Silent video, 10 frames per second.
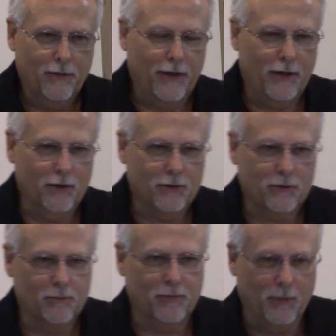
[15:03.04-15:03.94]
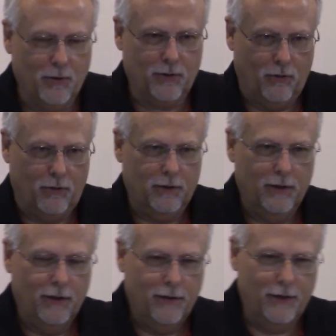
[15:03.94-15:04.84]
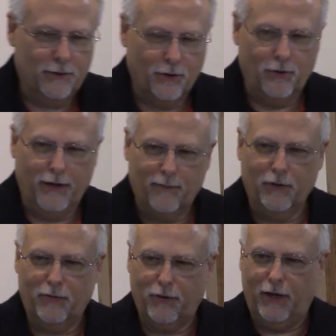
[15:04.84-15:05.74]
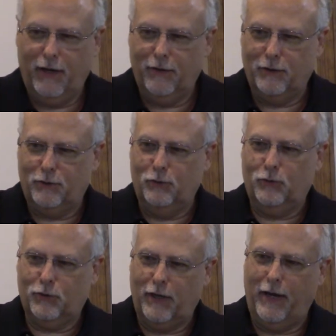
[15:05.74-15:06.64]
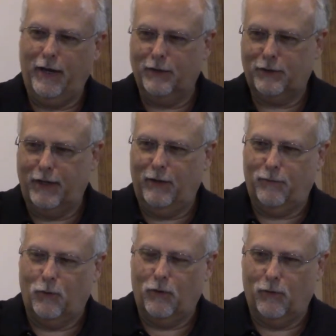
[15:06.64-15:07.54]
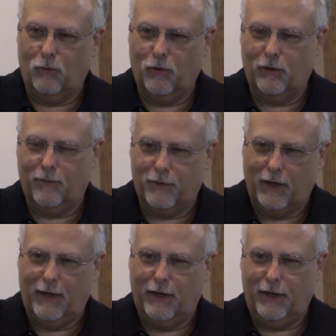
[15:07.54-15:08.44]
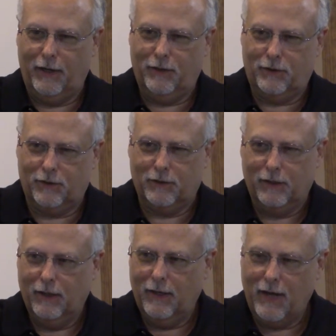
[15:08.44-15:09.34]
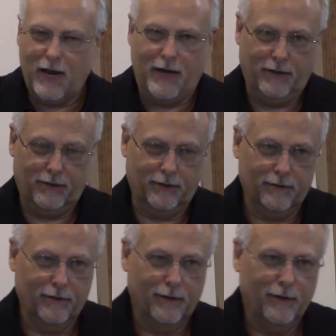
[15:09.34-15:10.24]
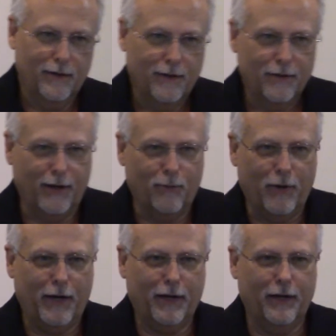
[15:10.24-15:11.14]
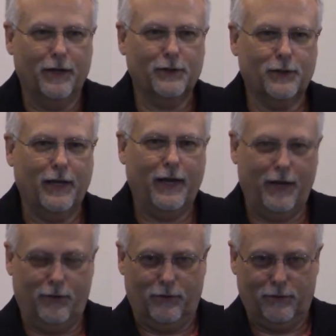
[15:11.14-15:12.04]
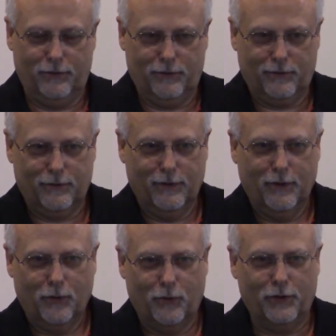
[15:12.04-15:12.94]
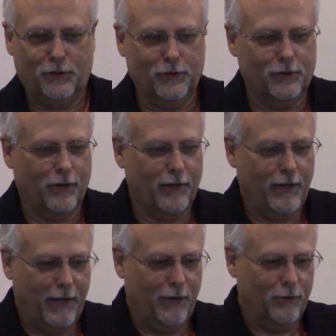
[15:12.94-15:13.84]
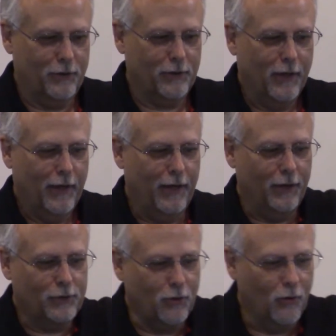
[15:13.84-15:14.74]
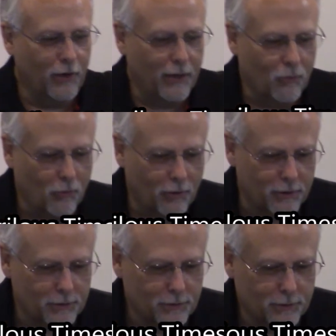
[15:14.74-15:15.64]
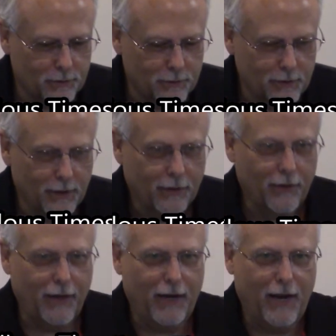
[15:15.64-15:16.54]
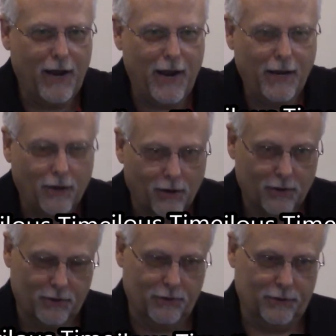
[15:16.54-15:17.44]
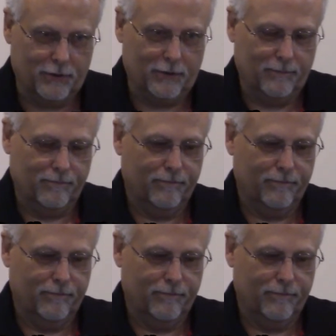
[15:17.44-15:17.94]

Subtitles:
that is biblical. They turn everything that you say and stand for the Word of God into hate. They are making us the haters. Christians are the haters, and it's going to get worse. They hate our good.